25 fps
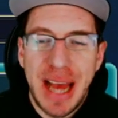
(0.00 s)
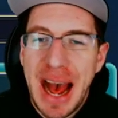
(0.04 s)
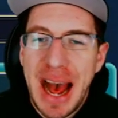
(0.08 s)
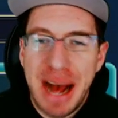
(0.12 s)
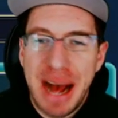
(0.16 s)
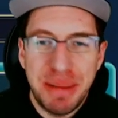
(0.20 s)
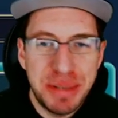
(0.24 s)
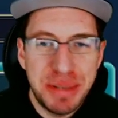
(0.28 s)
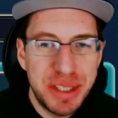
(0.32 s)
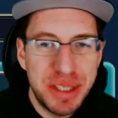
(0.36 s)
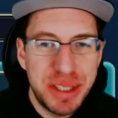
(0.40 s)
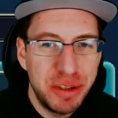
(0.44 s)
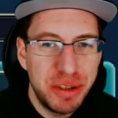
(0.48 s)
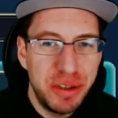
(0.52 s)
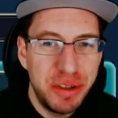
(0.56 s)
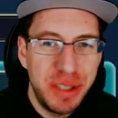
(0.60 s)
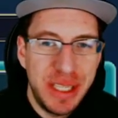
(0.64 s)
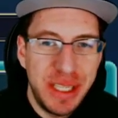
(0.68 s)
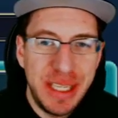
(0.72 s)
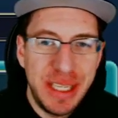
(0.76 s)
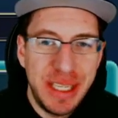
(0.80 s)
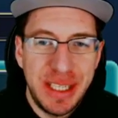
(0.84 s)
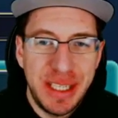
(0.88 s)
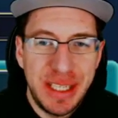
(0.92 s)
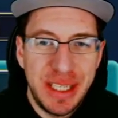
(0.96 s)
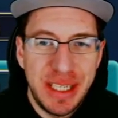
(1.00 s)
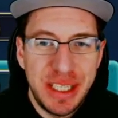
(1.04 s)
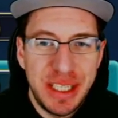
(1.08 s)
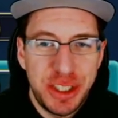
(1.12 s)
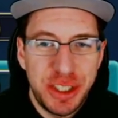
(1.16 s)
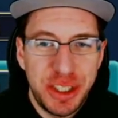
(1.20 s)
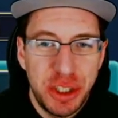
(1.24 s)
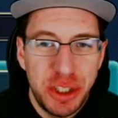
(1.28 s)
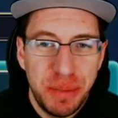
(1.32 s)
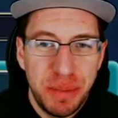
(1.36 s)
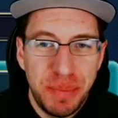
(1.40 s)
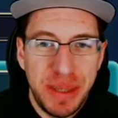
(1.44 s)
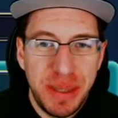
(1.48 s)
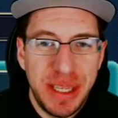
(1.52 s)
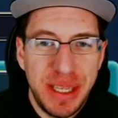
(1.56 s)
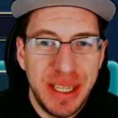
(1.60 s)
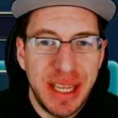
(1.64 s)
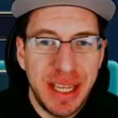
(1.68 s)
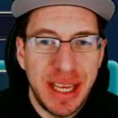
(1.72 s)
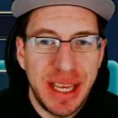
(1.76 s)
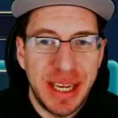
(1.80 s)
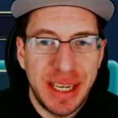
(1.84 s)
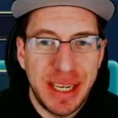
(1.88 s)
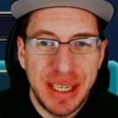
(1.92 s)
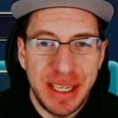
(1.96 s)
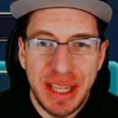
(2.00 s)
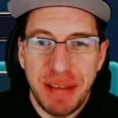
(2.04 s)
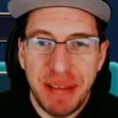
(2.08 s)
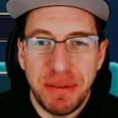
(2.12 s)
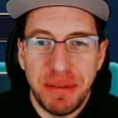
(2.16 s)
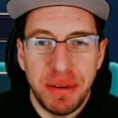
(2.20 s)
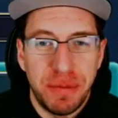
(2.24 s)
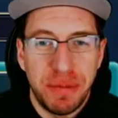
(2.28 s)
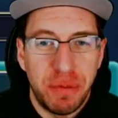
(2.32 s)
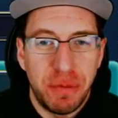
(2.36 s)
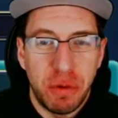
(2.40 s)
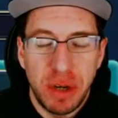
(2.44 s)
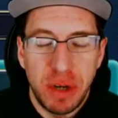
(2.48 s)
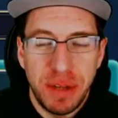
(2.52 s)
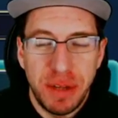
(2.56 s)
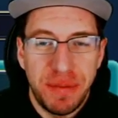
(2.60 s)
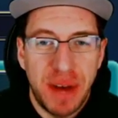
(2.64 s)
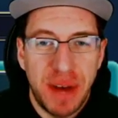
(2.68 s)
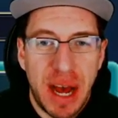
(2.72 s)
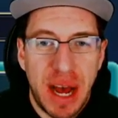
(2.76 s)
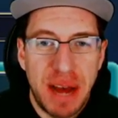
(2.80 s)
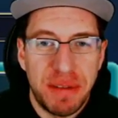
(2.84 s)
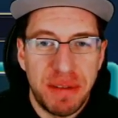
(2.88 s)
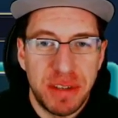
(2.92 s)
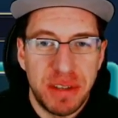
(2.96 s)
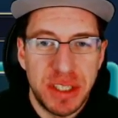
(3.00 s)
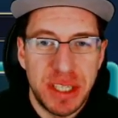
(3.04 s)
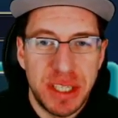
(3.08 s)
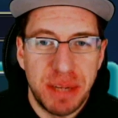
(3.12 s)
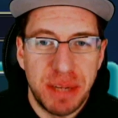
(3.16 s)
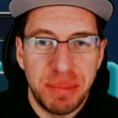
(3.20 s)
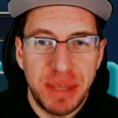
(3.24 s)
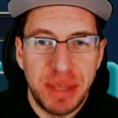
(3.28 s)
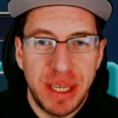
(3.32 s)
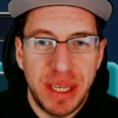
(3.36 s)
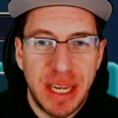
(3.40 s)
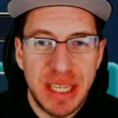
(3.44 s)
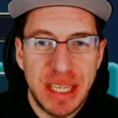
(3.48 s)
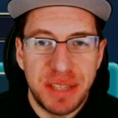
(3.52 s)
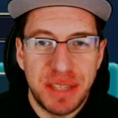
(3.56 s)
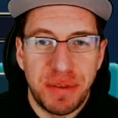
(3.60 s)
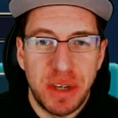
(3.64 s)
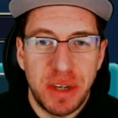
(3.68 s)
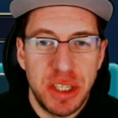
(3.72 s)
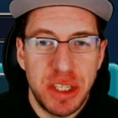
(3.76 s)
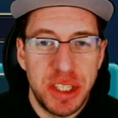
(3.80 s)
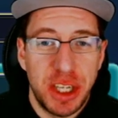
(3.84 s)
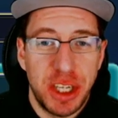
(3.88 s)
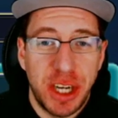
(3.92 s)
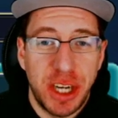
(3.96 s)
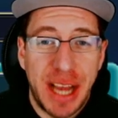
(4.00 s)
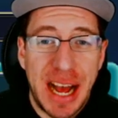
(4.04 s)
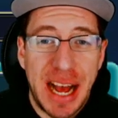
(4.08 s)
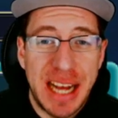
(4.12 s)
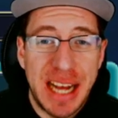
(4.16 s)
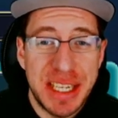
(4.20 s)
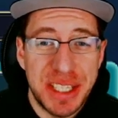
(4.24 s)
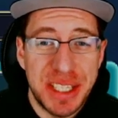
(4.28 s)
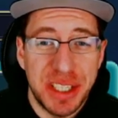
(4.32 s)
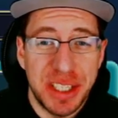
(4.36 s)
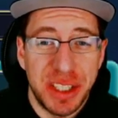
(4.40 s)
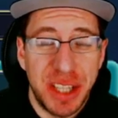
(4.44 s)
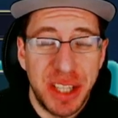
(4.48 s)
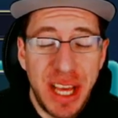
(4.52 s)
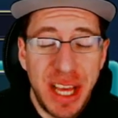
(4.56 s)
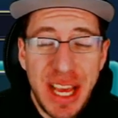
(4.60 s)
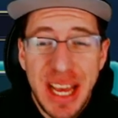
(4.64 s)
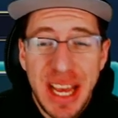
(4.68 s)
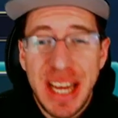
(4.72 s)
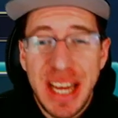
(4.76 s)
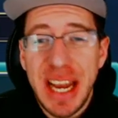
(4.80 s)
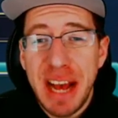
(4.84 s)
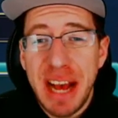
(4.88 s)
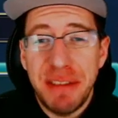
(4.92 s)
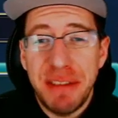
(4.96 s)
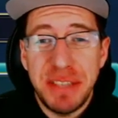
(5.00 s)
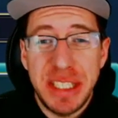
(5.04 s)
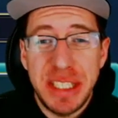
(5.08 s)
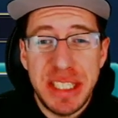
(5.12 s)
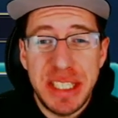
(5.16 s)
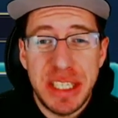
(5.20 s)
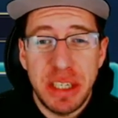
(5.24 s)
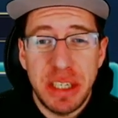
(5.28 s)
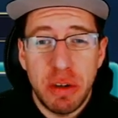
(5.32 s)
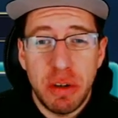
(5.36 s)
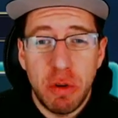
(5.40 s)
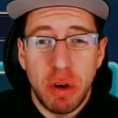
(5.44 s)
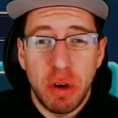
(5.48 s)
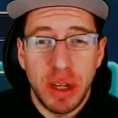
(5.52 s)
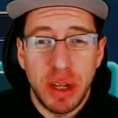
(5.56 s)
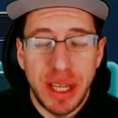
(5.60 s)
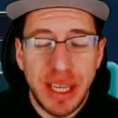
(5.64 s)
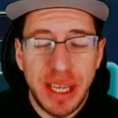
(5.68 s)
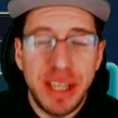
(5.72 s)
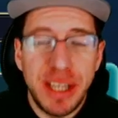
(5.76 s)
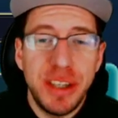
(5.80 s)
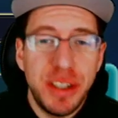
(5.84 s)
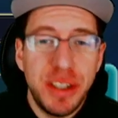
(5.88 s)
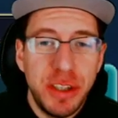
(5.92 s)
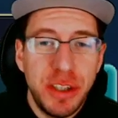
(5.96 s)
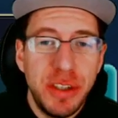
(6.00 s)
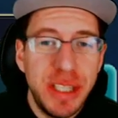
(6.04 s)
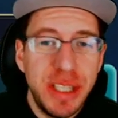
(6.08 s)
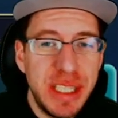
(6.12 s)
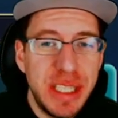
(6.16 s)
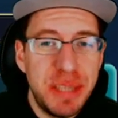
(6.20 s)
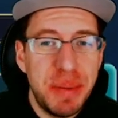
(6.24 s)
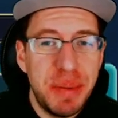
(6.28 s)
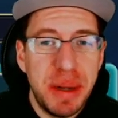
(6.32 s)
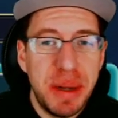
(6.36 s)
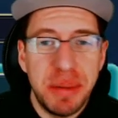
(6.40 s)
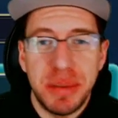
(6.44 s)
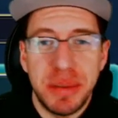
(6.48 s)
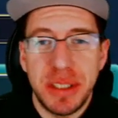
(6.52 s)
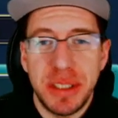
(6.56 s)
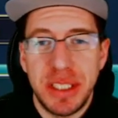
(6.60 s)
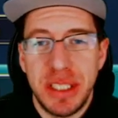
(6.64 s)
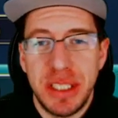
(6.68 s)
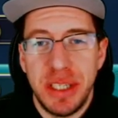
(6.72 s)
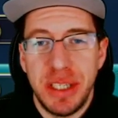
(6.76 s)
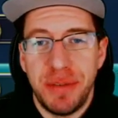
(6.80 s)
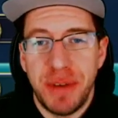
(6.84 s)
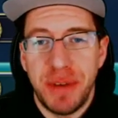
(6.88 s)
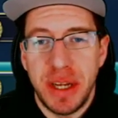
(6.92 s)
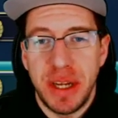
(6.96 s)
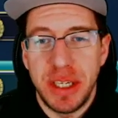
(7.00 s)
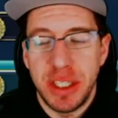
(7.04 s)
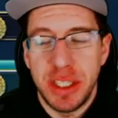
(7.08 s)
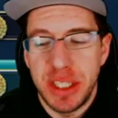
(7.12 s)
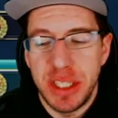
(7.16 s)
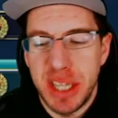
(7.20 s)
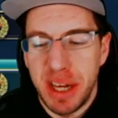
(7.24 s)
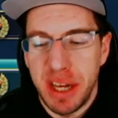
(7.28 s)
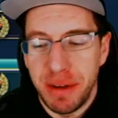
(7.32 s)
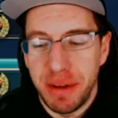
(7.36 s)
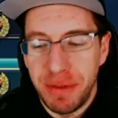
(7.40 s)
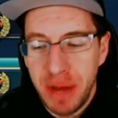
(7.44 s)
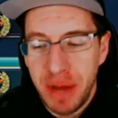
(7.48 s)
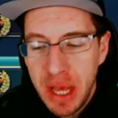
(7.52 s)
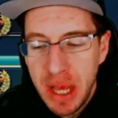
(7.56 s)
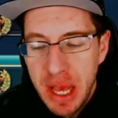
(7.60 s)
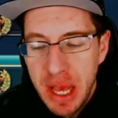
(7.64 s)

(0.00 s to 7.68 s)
Absolutely should be like level 45 or something as far as your castle, and have decent core. Like you need to be able to defend yourself.